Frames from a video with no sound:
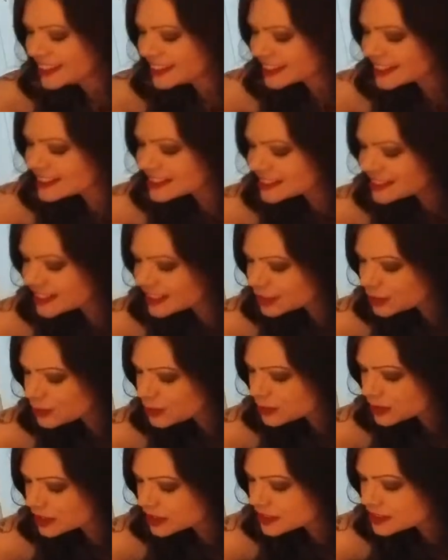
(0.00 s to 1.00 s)
Isn't that the
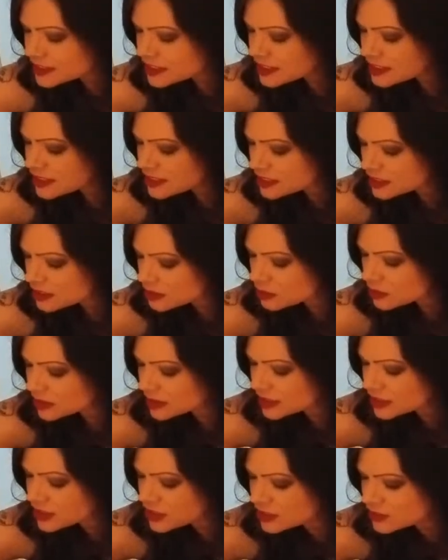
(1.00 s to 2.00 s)
worst? When
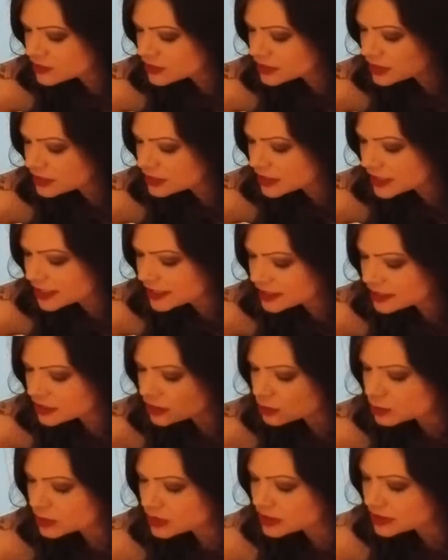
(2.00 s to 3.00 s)
they just feel like
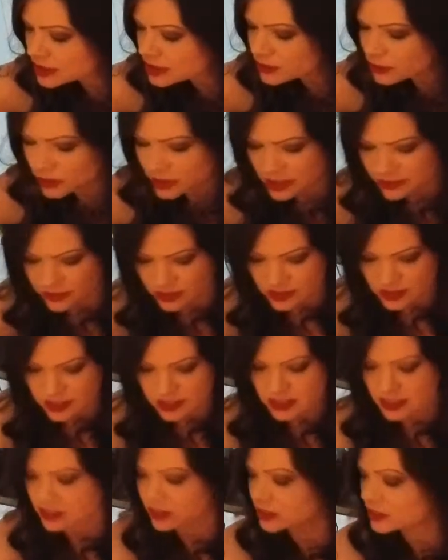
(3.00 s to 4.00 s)
you'll believe whatever they
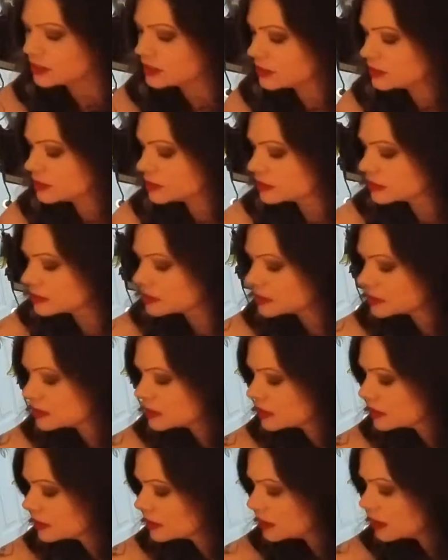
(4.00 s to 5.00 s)
tell you?
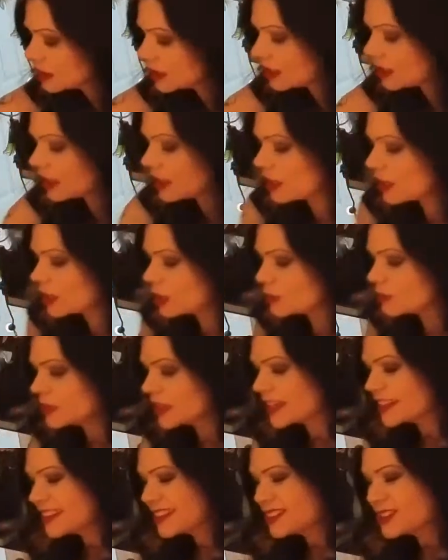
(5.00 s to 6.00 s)

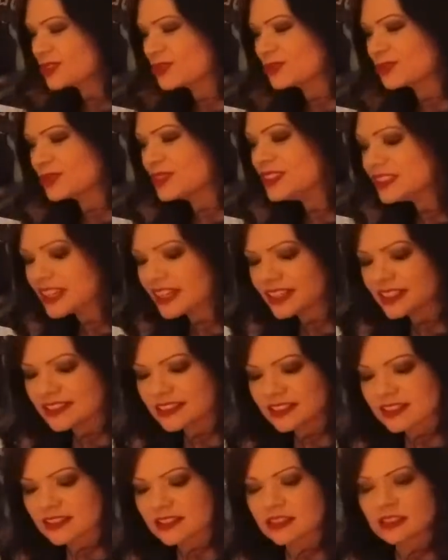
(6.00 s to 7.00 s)
And they don't
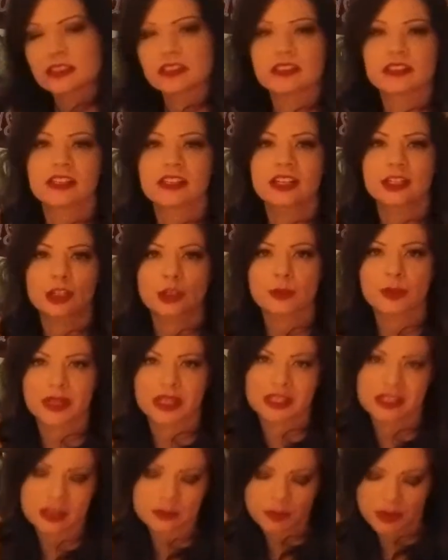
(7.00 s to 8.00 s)
realize that you're
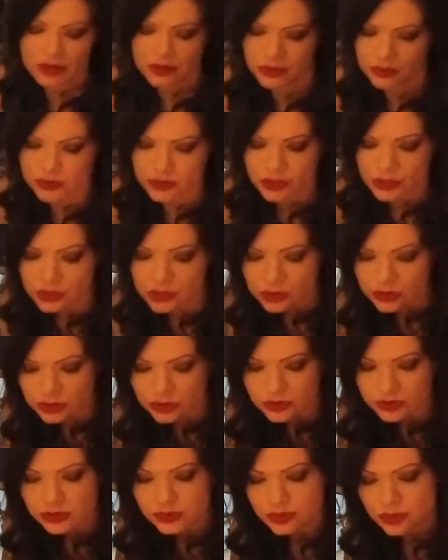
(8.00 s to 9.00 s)
picking up on those
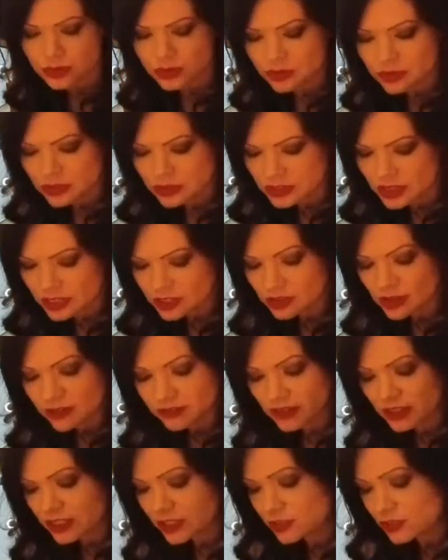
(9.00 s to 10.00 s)
clues or that you have
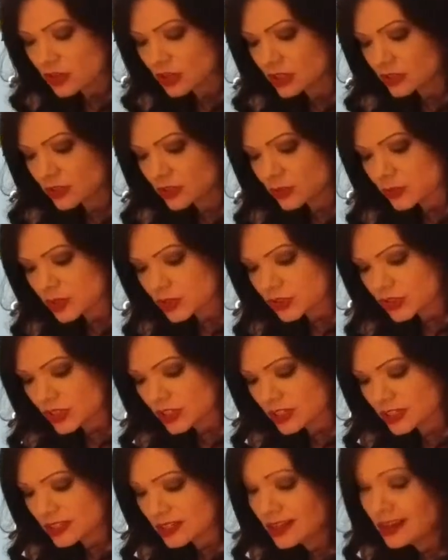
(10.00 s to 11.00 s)
very strong
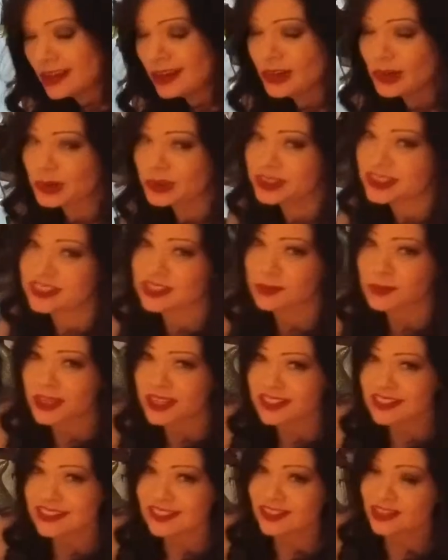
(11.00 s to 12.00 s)
intuition, or in some
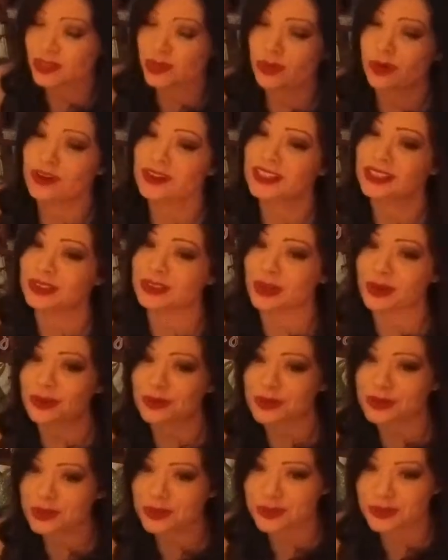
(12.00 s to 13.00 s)
cases, you already know
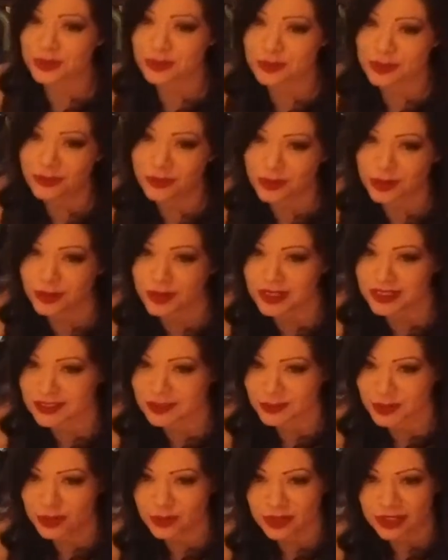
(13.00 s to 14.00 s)
the truth before you ask them
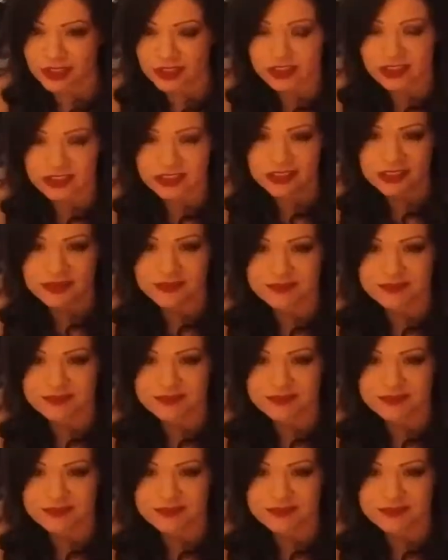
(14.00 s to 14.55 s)
the question.